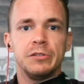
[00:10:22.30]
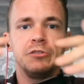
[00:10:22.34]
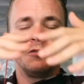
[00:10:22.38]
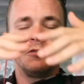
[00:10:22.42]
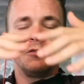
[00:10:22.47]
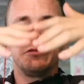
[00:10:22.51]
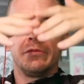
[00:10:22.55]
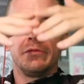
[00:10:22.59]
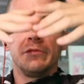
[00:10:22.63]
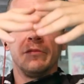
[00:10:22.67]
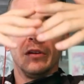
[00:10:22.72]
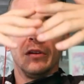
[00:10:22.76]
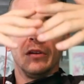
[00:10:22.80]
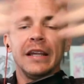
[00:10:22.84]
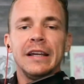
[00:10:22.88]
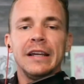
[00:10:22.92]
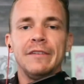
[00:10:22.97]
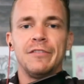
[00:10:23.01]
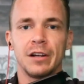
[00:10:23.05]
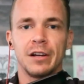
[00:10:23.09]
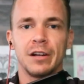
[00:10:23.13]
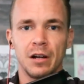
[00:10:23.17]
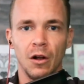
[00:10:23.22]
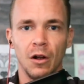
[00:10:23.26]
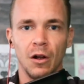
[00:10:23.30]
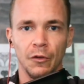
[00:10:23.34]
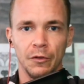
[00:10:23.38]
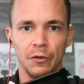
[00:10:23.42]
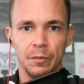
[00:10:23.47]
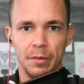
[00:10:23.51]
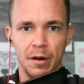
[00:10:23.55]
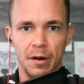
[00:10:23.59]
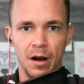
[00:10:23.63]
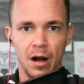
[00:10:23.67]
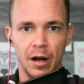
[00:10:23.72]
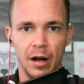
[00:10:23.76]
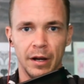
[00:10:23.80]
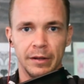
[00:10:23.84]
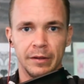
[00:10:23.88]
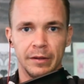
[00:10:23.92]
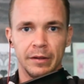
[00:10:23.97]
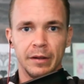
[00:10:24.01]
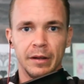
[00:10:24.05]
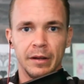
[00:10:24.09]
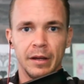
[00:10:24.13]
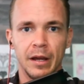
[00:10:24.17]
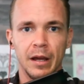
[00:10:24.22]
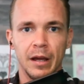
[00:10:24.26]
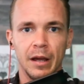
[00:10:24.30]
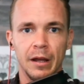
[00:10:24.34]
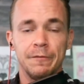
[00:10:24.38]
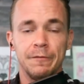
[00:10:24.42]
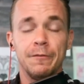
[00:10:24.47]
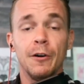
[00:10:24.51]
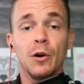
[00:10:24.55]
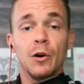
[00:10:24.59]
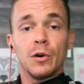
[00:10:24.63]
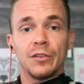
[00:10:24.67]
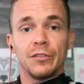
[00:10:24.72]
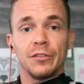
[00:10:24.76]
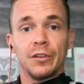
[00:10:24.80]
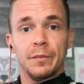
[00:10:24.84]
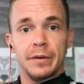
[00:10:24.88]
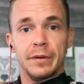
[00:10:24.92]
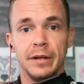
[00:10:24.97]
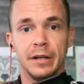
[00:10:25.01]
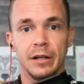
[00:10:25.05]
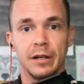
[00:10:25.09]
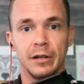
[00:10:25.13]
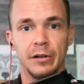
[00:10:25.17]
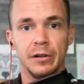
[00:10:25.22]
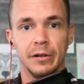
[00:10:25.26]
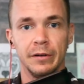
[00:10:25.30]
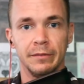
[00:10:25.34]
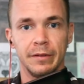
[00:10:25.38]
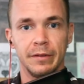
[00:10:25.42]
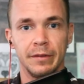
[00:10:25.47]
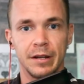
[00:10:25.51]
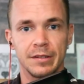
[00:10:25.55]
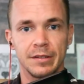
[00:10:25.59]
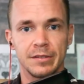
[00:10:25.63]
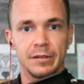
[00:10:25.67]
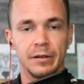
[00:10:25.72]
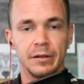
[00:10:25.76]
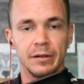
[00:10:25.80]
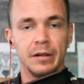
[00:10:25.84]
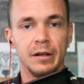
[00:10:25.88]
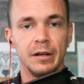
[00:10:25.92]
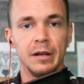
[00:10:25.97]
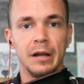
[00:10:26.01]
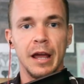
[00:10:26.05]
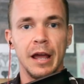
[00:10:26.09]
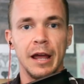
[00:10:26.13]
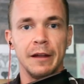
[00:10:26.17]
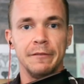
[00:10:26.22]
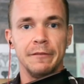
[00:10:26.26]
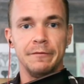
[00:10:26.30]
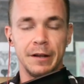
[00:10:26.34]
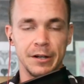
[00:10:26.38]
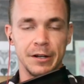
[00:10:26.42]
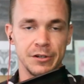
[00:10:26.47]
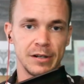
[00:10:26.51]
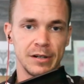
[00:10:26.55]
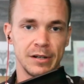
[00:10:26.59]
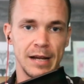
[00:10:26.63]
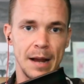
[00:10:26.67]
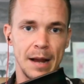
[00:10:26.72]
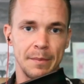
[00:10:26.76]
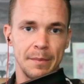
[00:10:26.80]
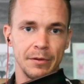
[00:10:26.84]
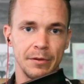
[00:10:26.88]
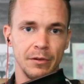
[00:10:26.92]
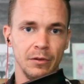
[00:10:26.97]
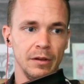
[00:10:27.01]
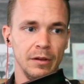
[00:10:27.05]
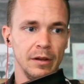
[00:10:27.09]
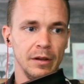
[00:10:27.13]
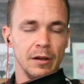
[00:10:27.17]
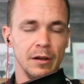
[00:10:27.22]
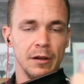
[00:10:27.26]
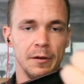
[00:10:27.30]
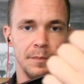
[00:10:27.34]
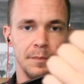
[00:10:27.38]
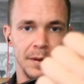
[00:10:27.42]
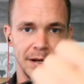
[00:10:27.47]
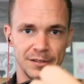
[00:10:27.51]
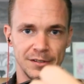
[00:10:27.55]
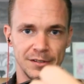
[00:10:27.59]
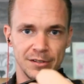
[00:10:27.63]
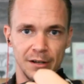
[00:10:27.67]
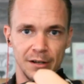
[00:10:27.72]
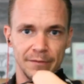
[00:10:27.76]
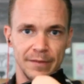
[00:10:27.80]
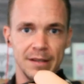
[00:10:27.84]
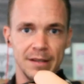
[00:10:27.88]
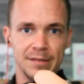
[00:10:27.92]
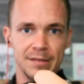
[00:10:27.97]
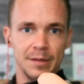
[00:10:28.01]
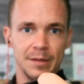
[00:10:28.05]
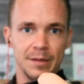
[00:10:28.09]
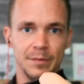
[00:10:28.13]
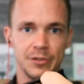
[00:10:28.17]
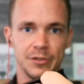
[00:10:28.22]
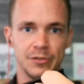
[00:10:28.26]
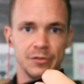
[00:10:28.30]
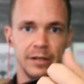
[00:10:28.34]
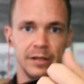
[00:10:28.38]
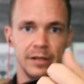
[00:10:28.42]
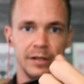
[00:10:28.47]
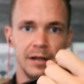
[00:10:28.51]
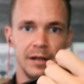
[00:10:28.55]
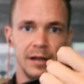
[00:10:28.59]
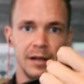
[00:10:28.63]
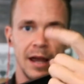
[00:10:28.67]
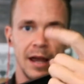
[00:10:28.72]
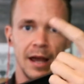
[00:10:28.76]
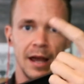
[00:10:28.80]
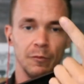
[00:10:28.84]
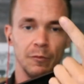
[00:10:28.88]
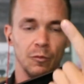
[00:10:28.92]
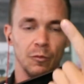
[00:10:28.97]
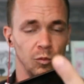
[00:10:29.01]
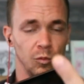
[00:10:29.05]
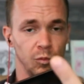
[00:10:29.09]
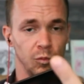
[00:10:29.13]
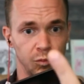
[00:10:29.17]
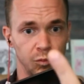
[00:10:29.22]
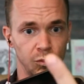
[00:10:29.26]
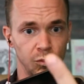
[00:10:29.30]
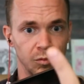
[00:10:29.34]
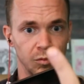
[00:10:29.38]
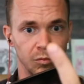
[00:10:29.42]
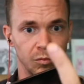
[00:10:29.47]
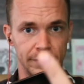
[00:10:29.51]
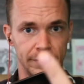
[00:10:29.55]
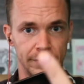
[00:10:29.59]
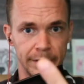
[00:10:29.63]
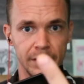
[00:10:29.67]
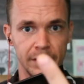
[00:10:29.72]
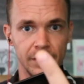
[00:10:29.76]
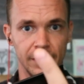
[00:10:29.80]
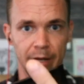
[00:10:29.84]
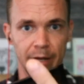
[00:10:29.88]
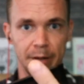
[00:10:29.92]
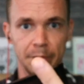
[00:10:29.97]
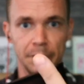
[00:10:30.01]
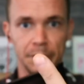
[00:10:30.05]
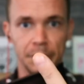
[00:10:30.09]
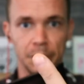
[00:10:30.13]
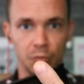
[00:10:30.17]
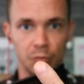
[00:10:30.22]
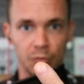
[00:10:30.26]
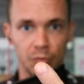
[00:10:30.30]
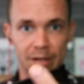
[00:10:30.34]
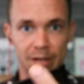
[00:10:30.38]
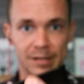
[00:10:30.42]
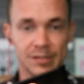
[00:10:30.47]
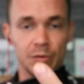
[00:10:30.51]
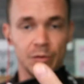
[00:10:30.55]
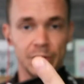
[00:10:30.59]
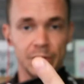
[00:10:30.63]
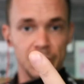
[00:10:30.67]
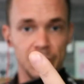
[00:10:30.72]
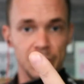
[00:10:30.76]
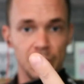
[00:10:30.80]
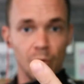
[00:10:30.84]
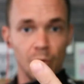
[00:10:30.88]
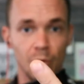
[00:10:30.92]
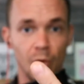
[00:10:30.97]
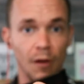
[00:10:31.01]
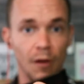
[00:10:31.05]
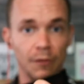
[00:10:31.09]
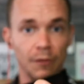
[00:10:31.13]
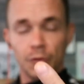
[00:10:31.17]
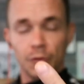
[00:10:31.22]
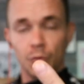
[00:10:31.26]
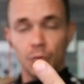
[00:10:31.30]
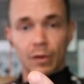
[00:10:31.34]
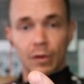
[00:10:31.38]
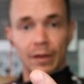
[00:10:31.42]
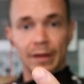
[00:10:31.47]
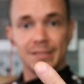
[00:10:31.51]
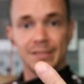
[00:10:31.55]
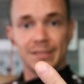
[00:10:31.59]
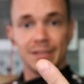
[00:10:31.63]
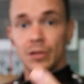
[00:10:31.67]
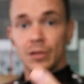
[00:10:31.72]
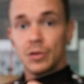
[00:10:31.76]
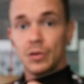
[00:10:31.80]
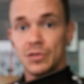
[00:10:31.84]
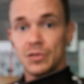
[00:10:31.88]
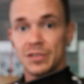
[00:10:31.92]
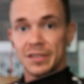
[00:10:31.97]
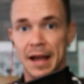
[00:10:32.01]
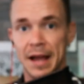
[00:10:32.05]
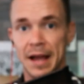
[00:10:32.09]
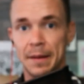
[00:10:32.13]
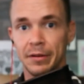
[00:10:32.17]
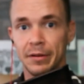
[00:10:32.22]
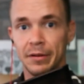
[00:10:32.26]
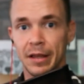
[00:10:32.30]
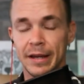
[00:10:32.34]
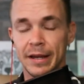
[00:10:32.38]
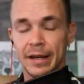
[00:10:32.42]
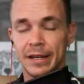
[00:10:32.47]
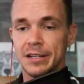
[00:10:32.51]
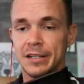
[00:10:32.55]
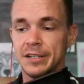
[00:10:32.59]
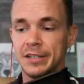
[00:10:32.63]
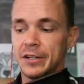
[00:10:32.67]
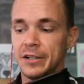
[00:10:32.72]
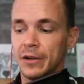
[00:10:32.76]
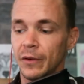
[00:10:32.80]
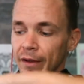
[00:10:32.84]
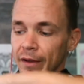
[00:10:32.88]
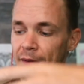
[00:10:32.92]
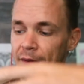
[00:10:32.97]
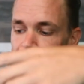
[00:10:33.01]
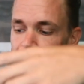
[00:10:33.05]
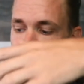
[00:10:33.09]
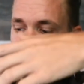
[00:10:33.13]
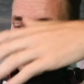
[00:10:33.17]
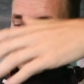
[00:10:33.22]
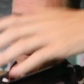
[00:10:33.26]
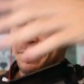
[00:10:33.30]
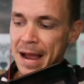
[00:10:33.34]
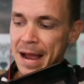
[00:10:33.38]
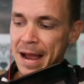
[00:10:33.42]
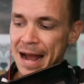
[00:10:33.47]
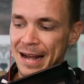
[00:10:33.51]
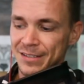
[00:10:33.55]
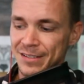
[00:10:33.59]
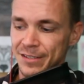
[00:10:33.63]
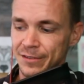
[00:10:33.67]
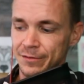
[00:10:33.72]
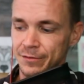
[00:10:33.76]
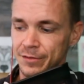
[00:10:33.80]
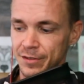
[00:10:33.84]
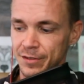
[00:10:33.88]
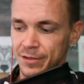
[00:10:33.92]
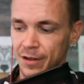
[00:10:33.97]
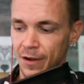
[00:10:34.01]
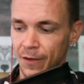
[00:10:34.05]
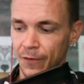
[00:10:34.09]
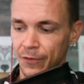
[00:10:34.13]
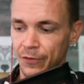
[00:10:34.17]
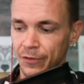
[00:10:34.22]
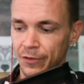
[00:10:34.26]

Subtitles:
Leave the cult behind and focus on being a good investor. And venture capital, based off asymmetry and being able to risk what you are also willing to lose in that play, can yield massive results.